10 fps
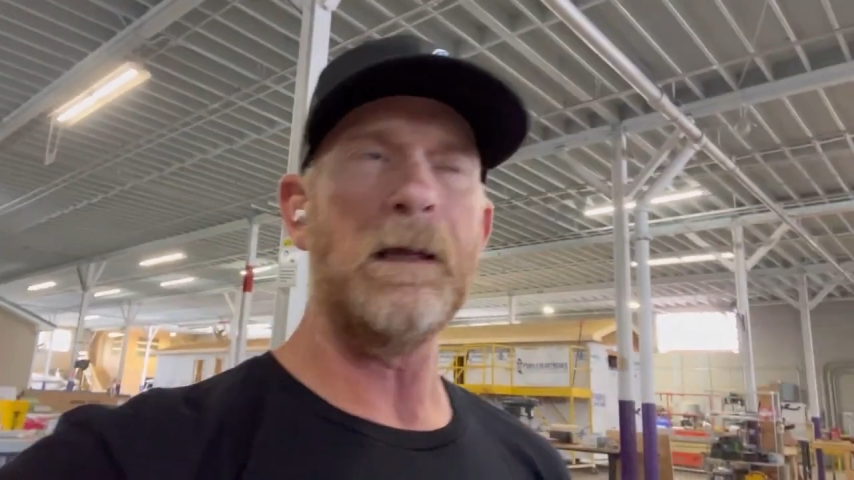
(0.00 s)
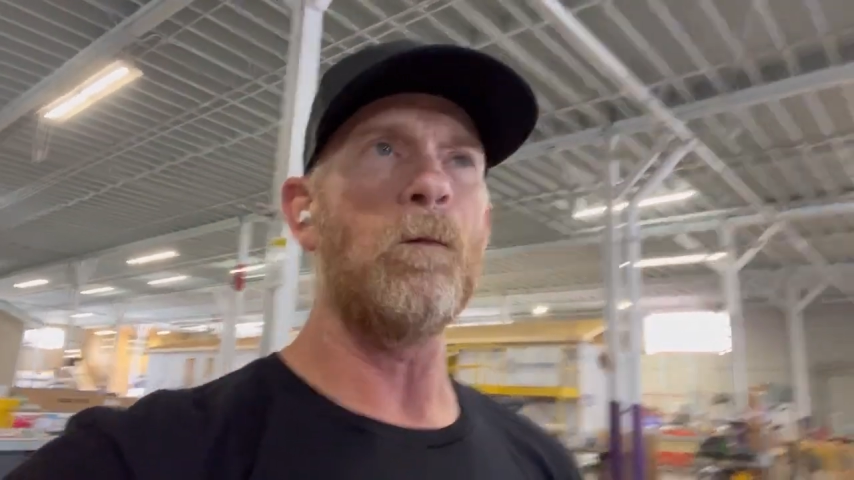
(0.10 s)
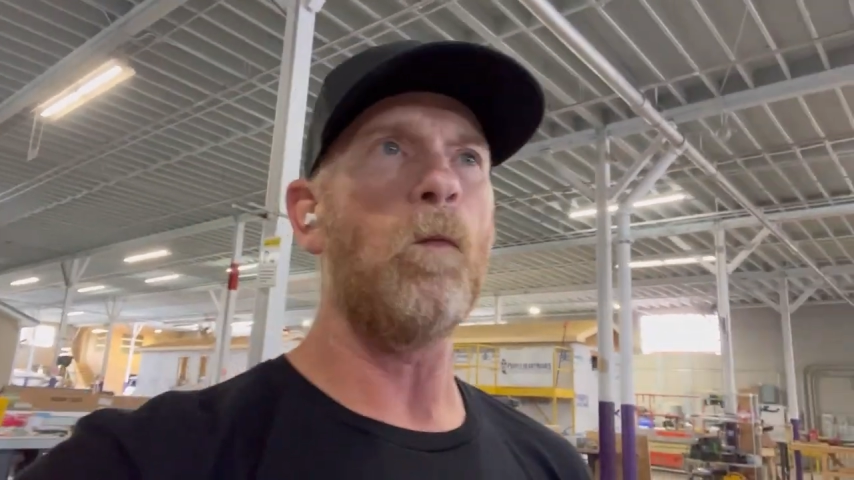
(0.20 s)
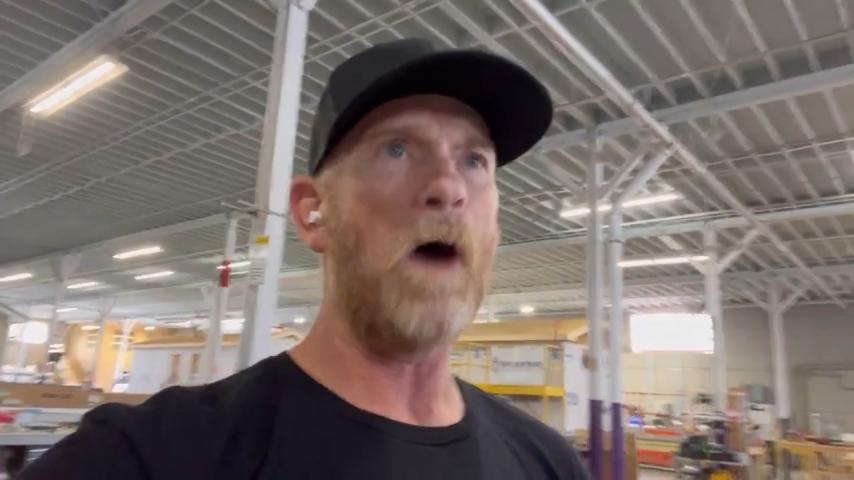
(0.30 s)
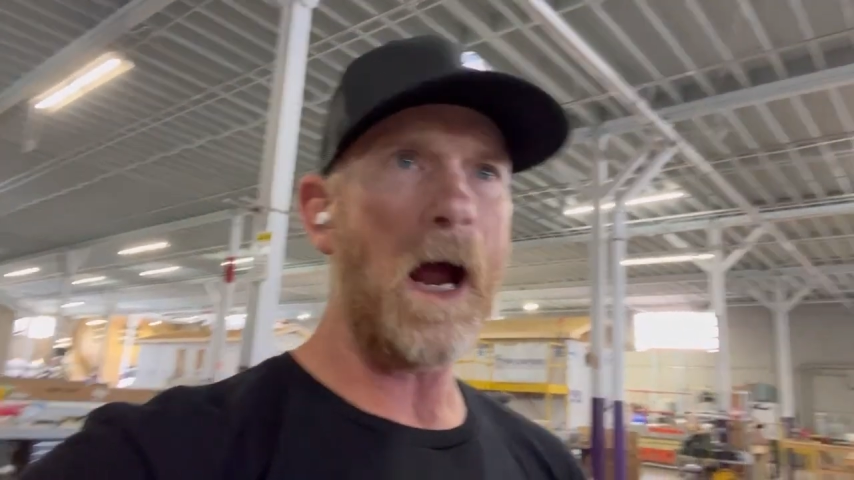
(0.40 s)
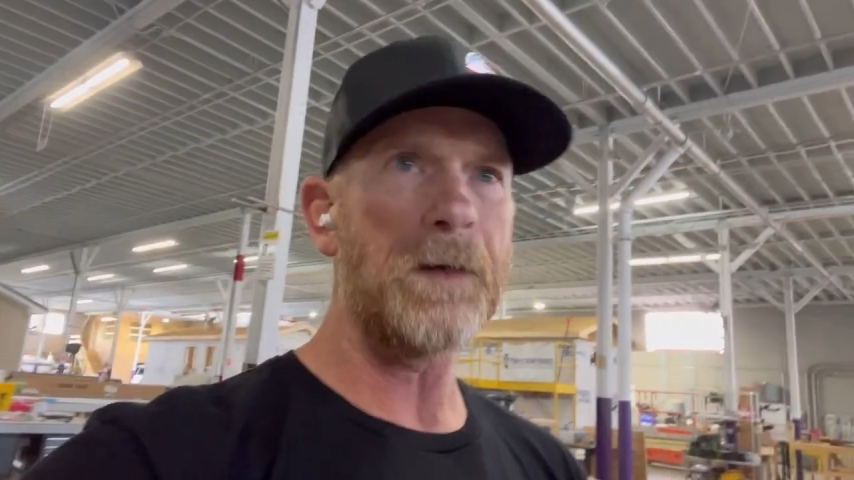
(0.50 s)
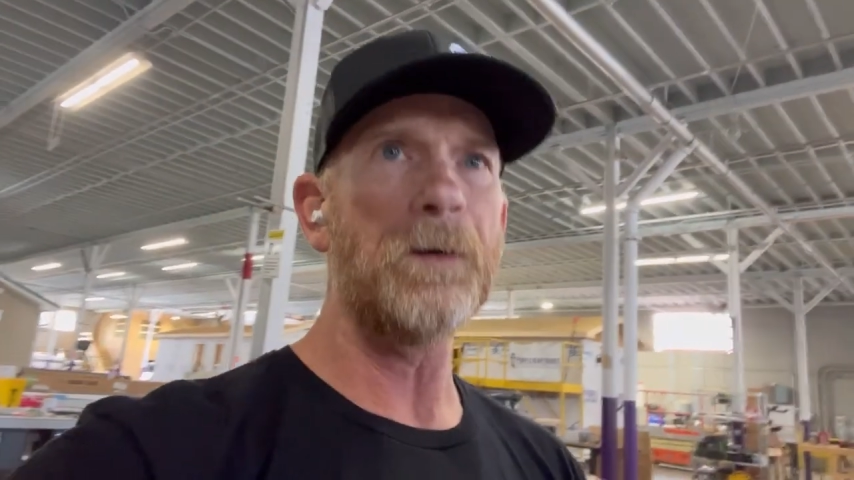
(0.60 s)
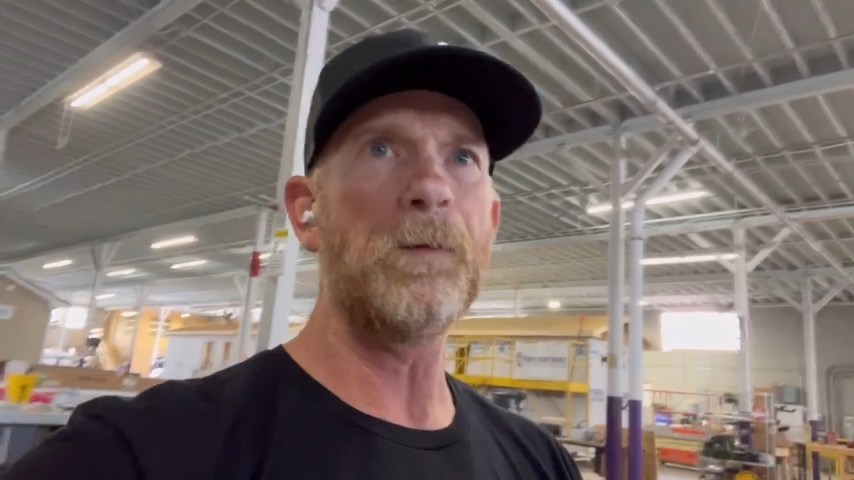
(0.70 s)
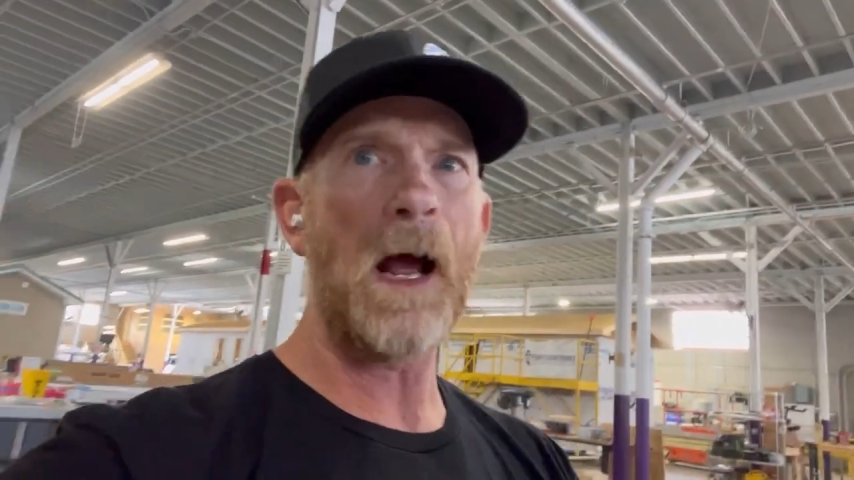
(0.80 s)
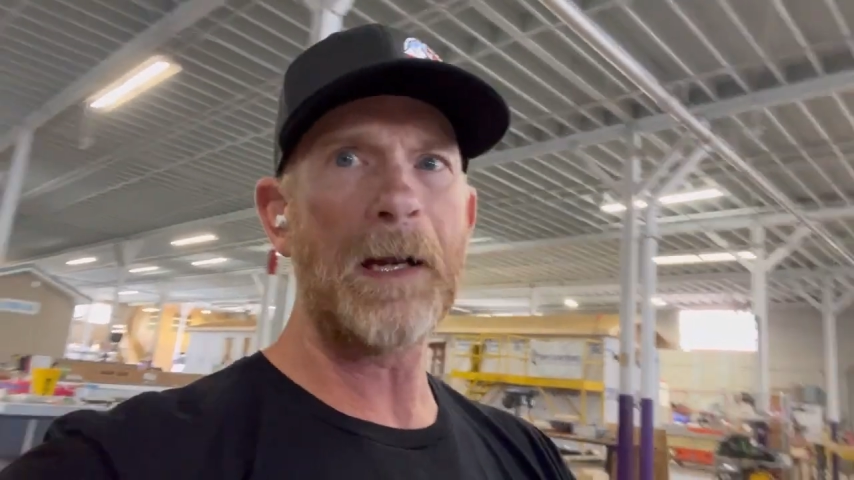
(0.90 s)
and why you're
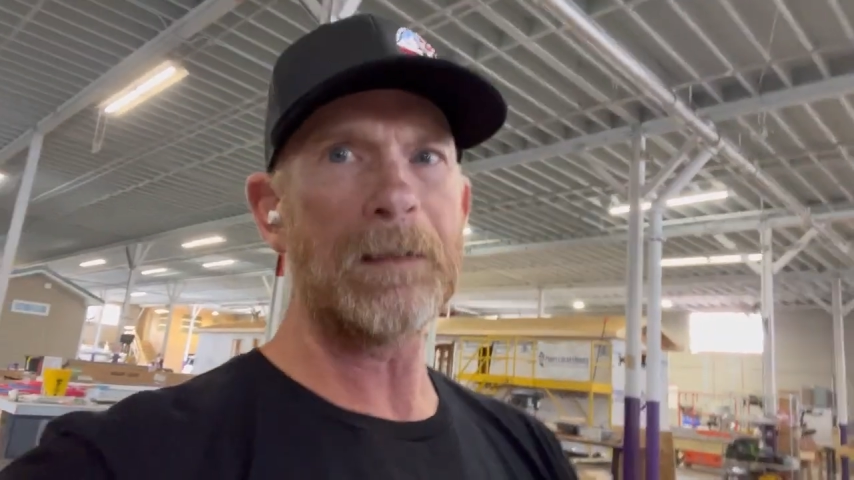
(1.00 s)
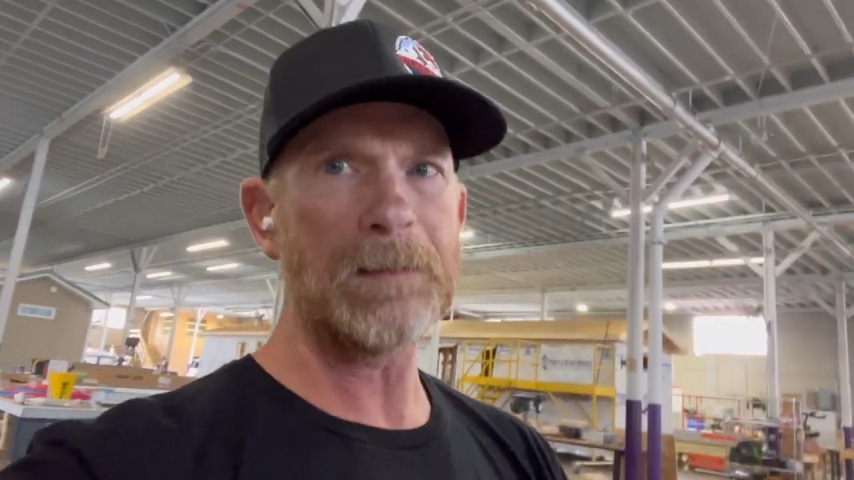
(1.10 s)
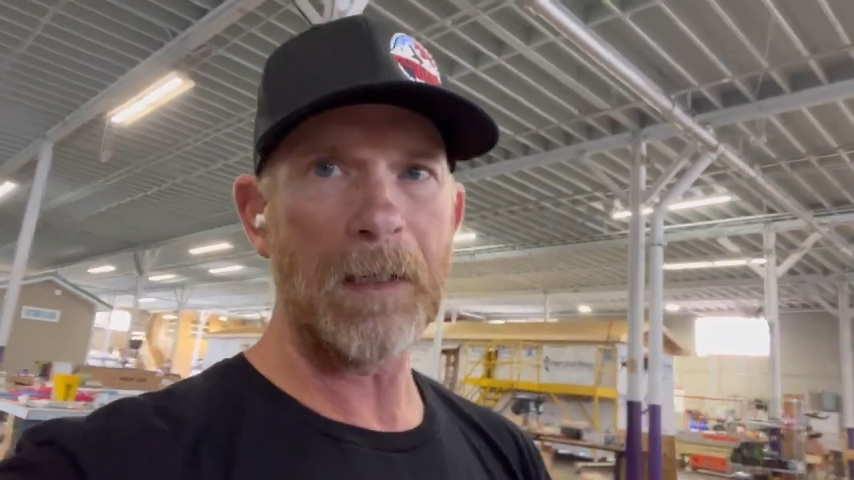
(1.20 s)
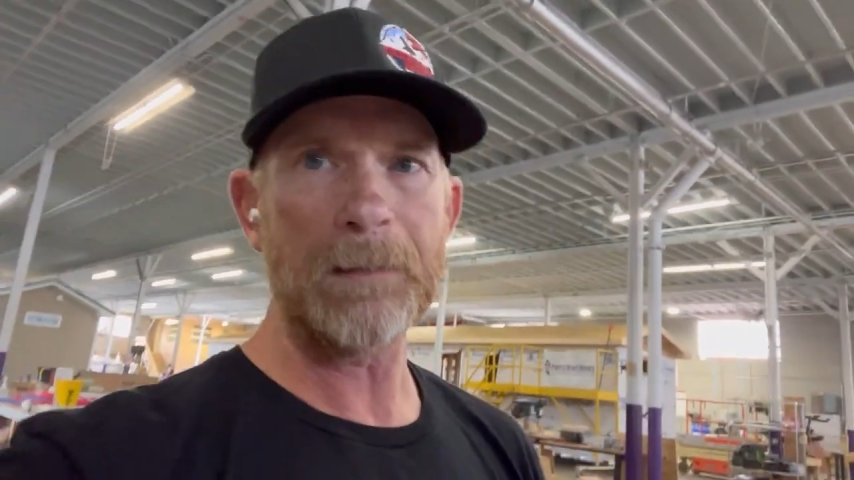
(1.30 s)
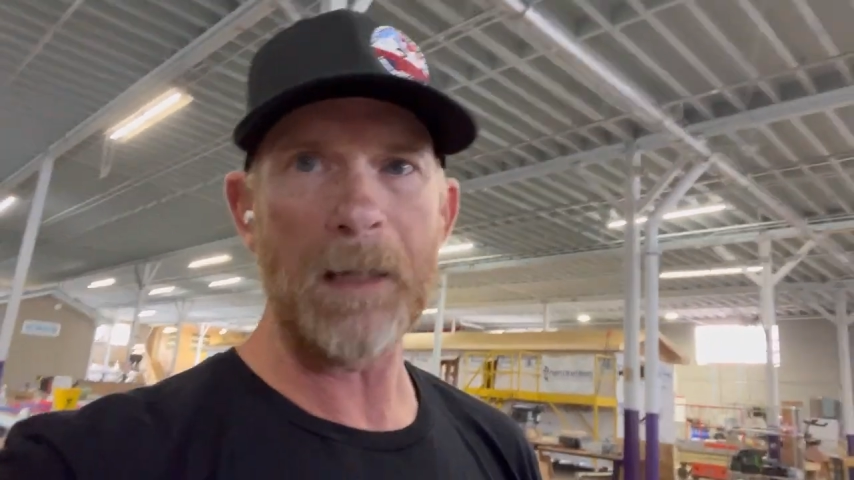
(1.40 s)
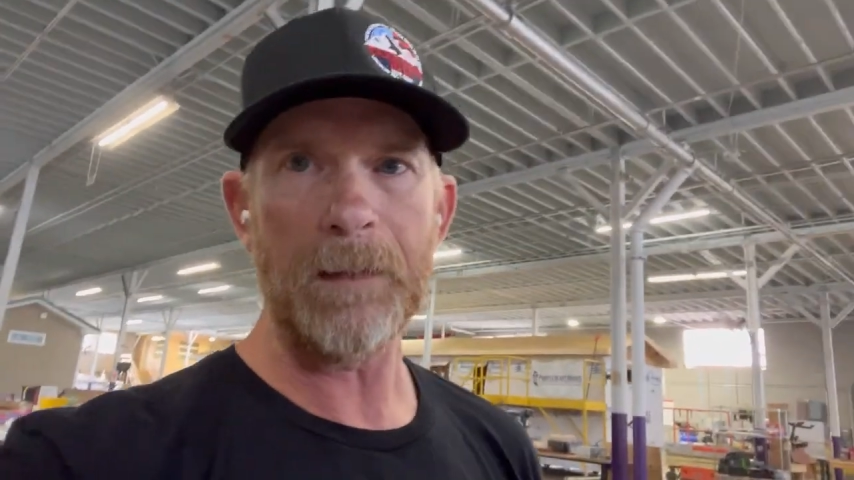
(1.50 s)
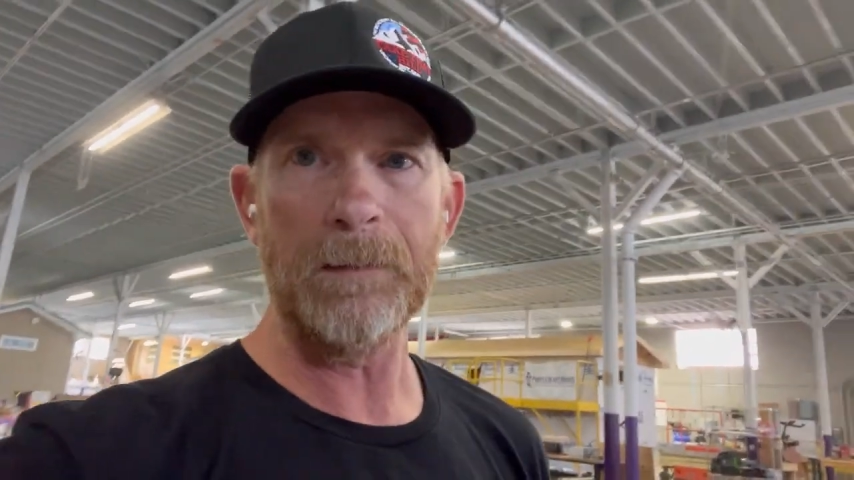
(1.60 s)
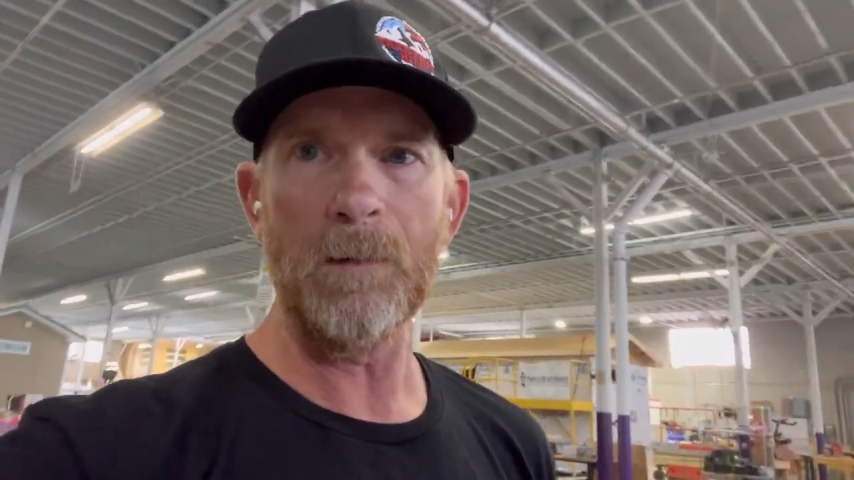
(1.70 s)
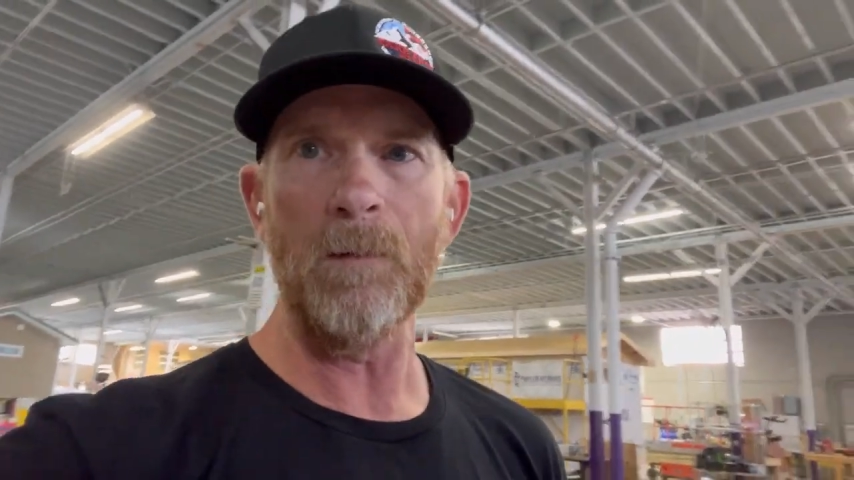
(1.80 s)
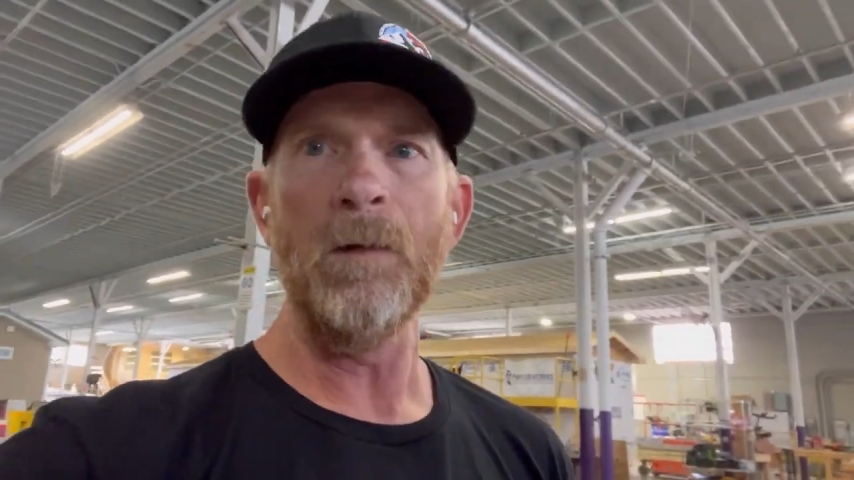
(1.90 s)
riding Take That
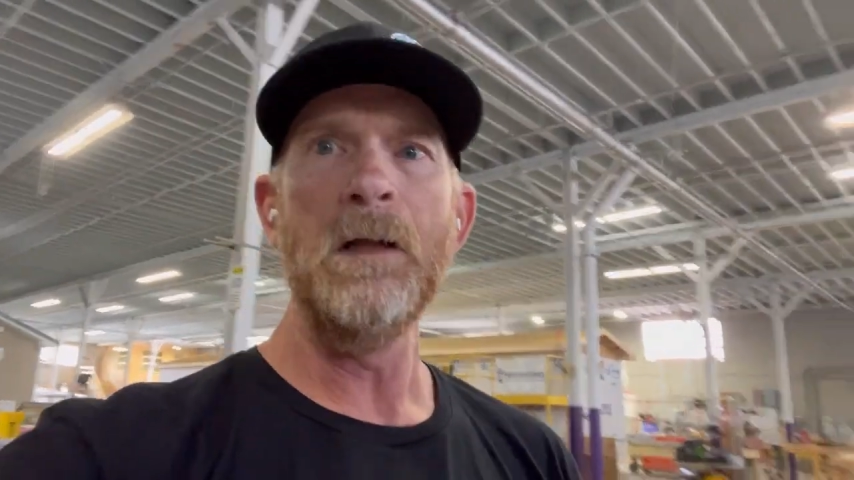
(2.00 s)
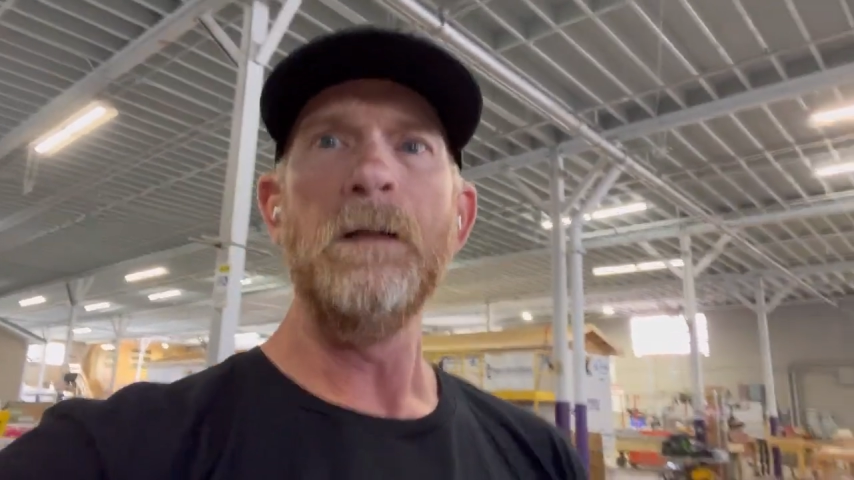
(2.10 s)
Hill